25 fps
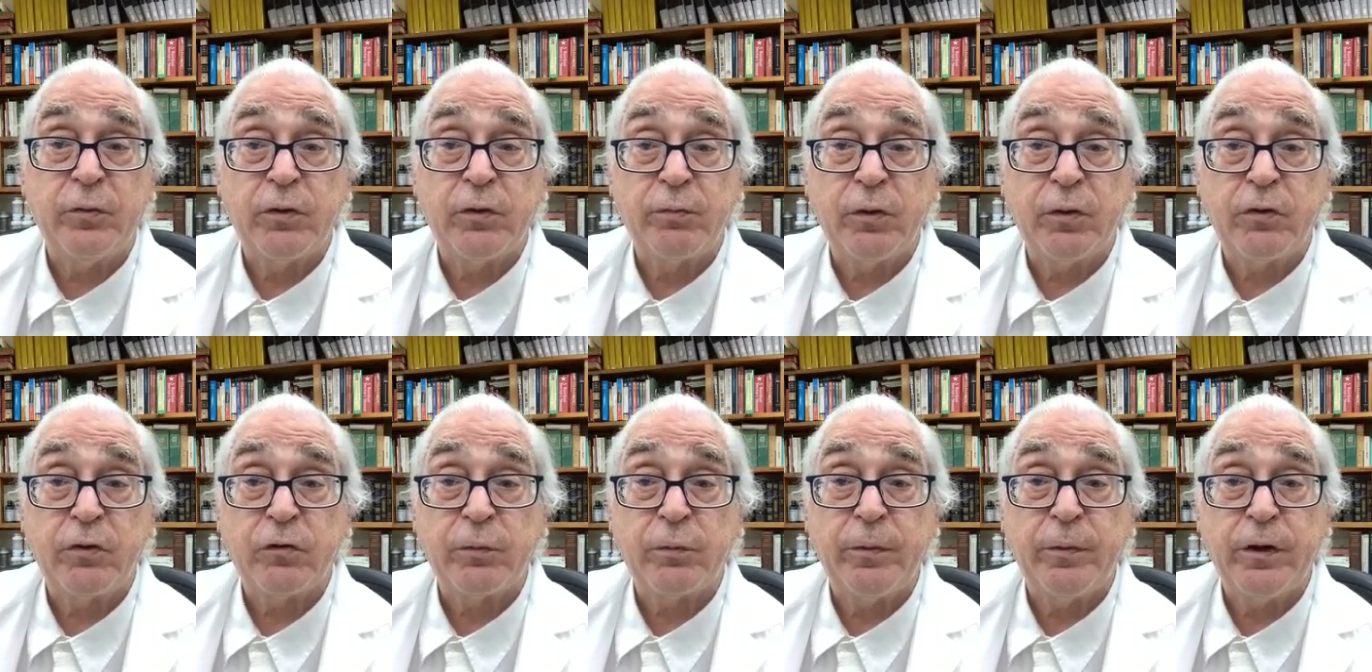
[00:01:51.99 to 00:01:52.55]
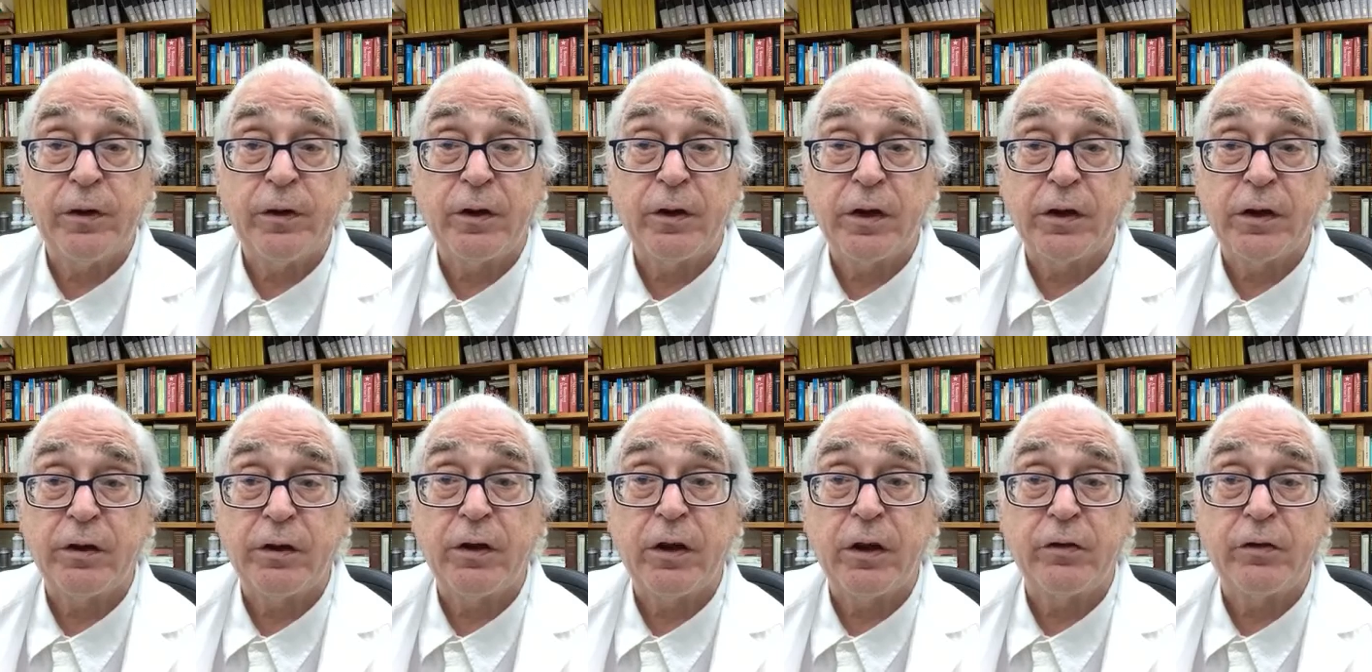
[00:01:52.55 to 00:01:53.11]
It must be
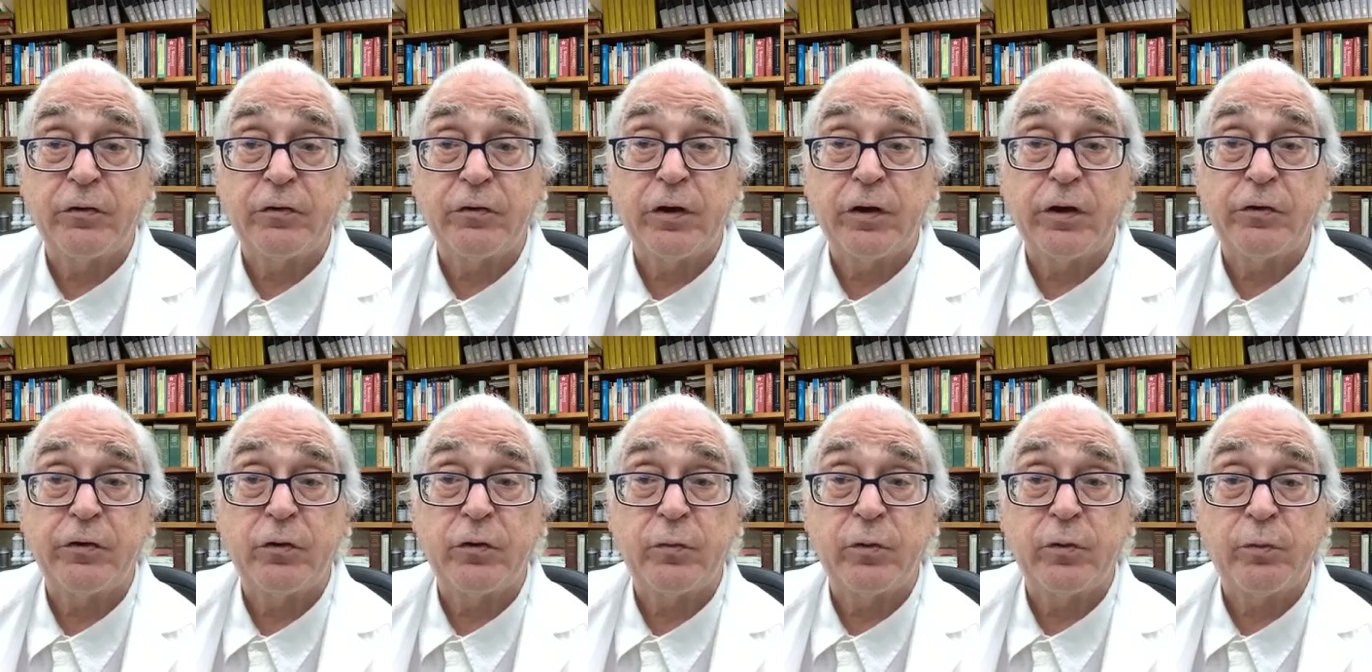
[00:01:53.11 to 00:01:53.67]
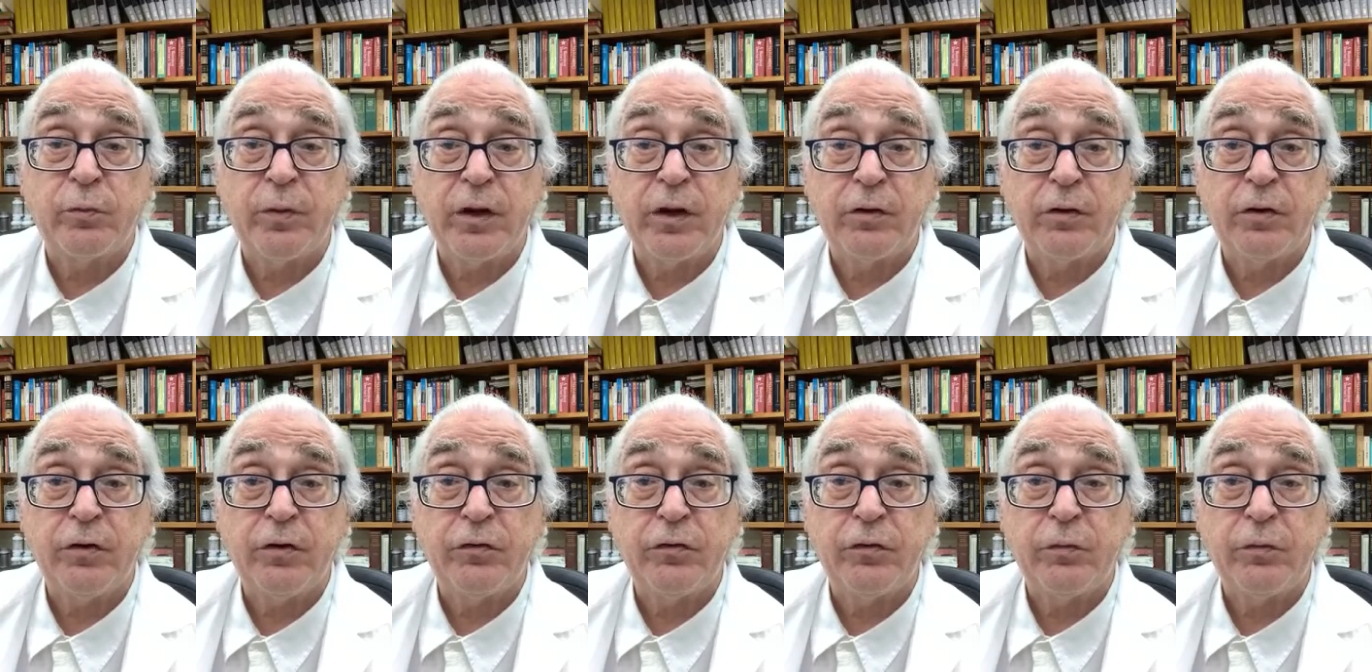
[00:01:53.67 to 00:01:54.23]
ionized soluble
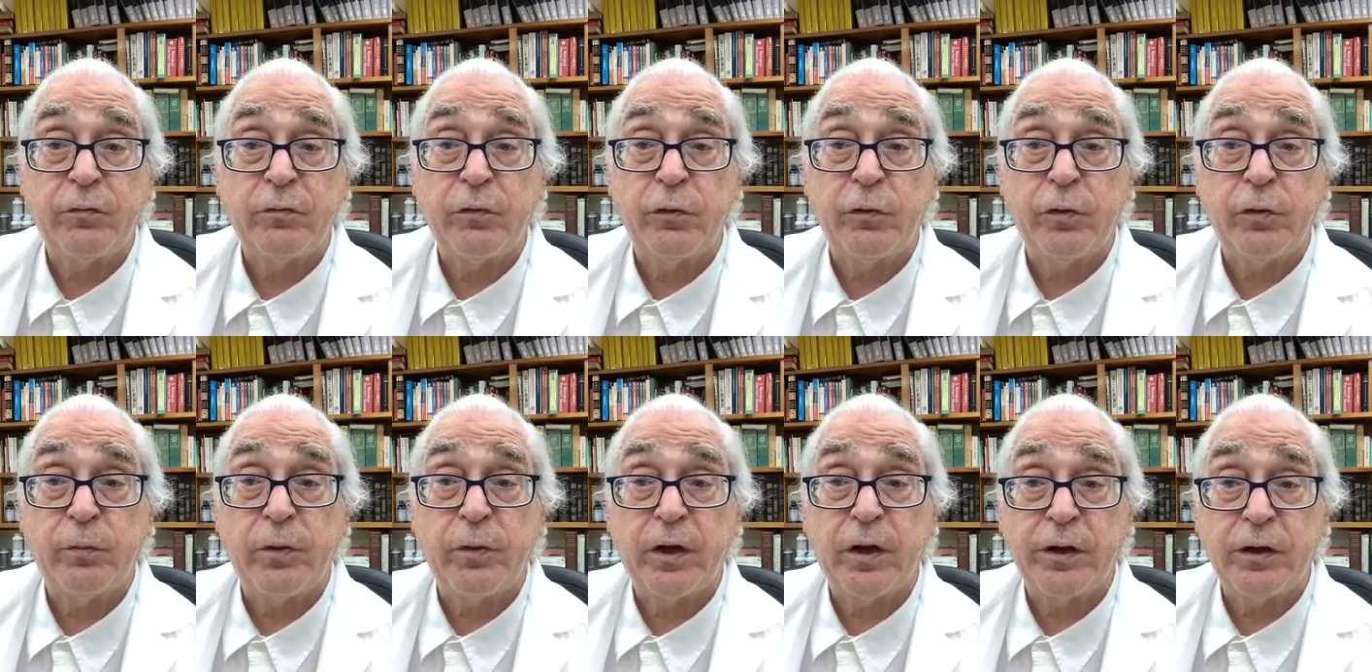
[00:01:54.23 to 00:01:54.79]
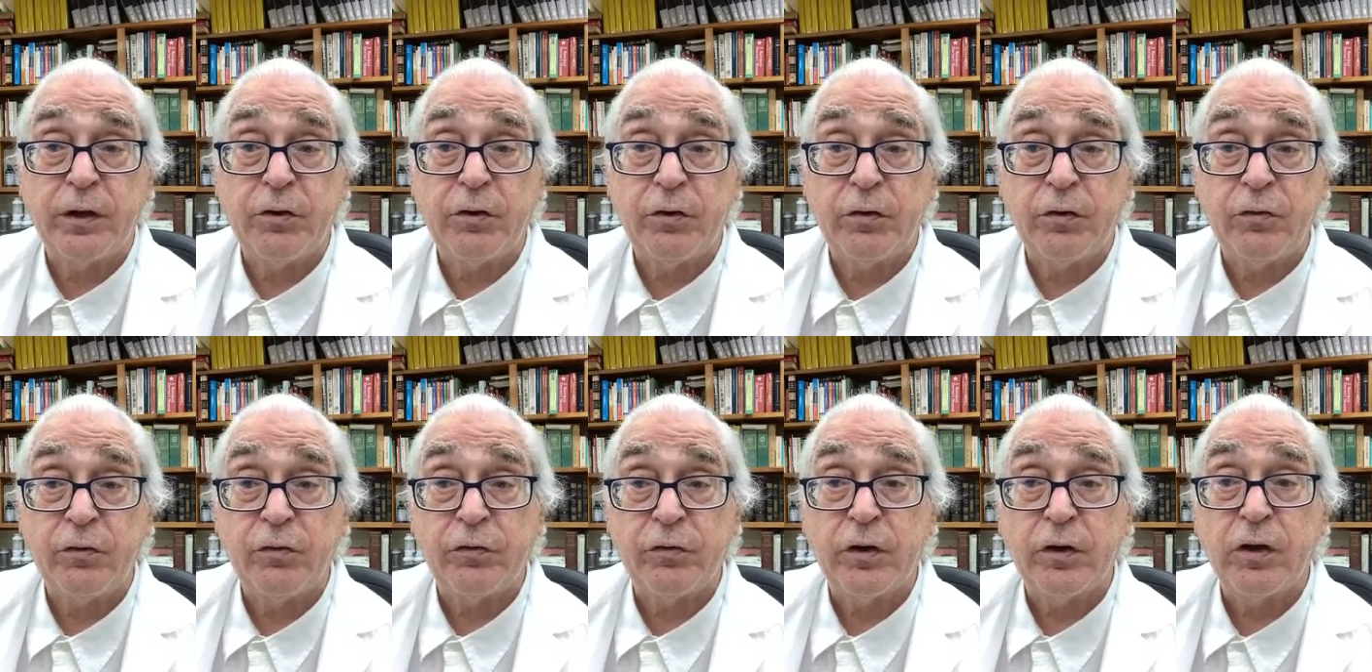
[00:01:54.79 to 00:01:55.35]
magnesium for the body to
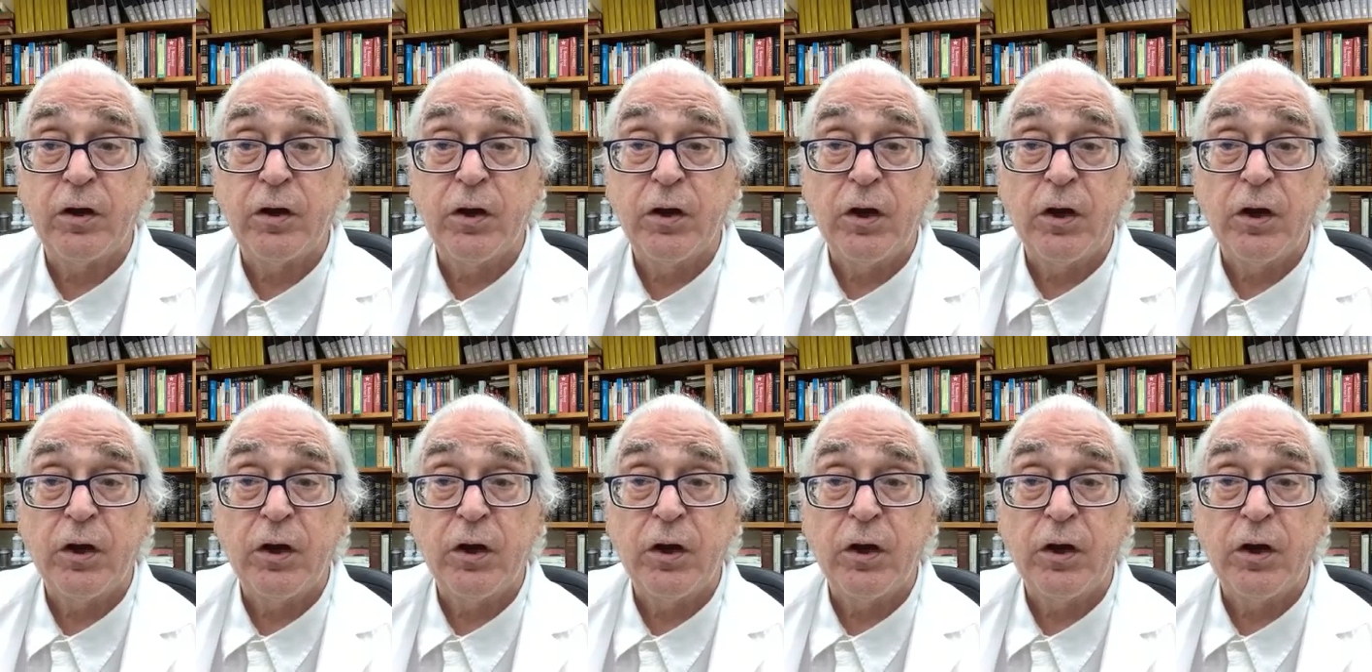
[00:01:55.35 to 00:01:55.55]
use it.